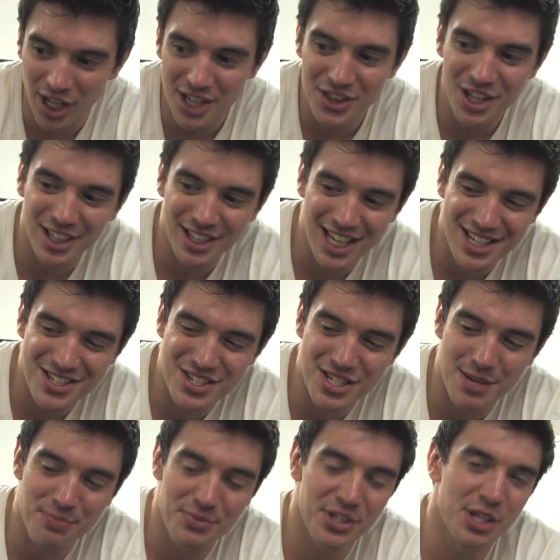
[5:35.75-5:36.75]
I think that's
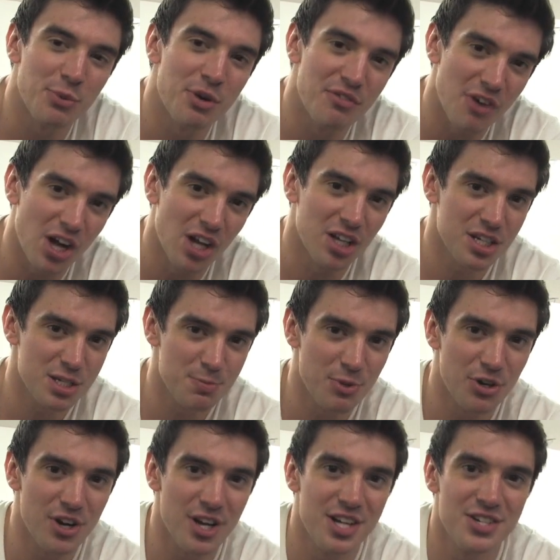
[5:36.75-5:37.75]
something that we've all
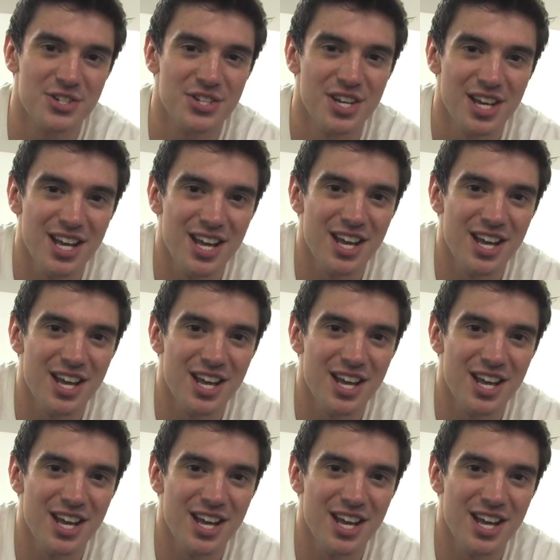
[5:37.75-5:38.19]
experienced.